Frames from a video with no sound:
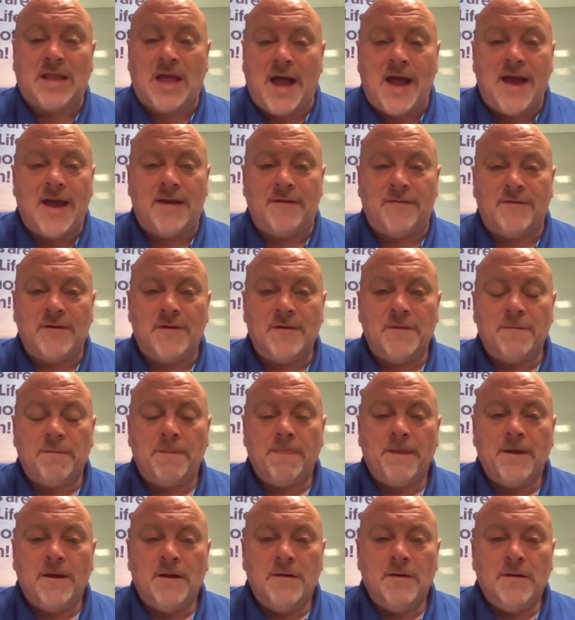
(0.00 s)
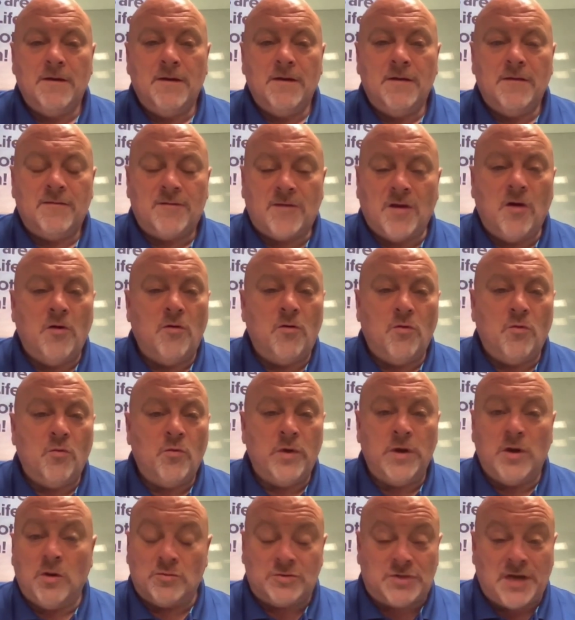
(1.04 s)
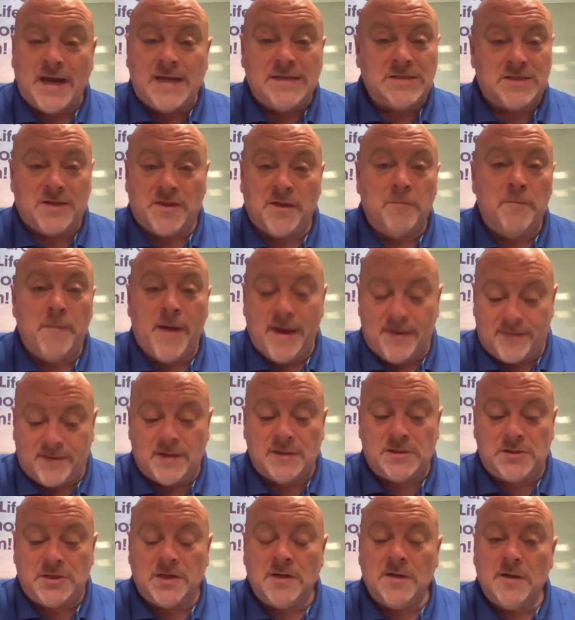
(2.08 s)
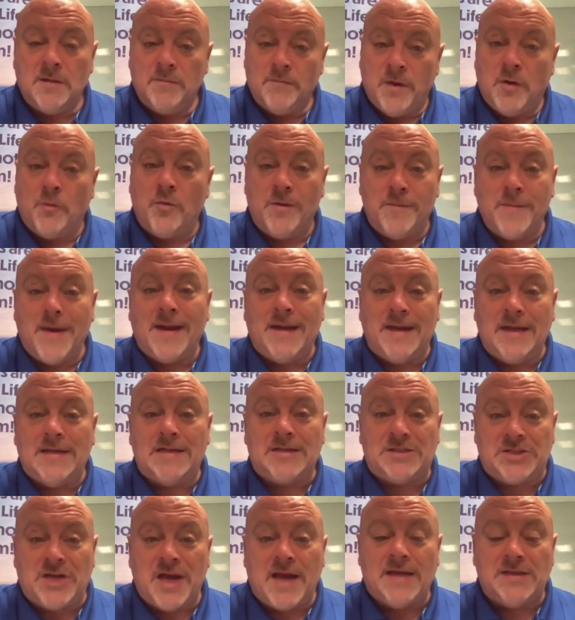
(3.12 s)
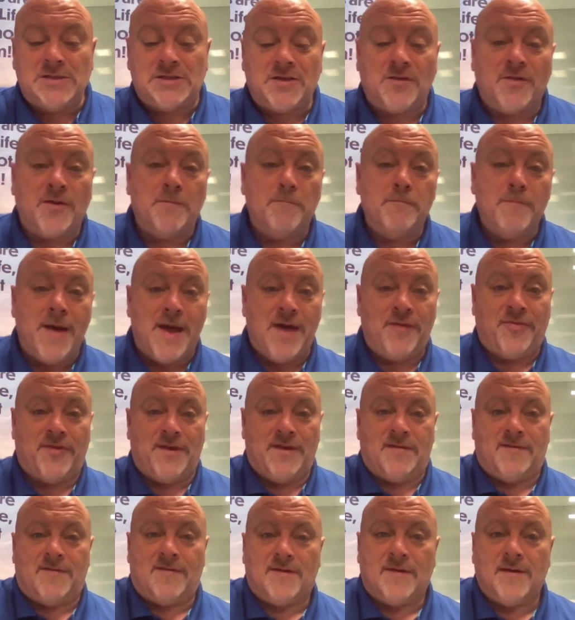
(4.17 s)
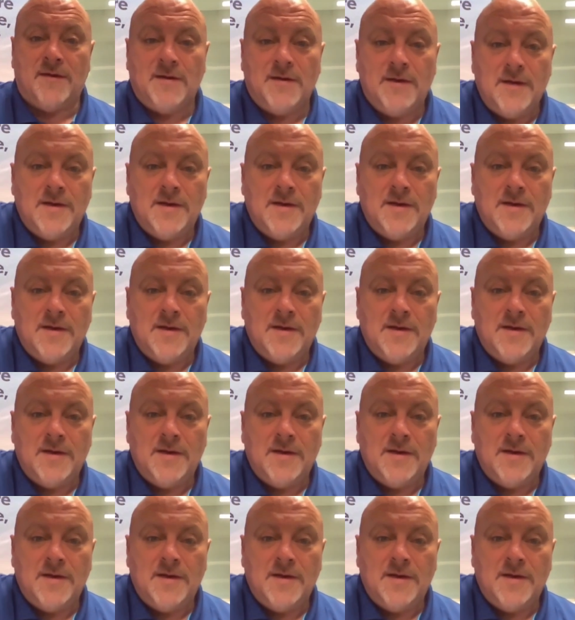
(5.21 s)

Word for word: life. So we don't change the message, but we may need to change the methods.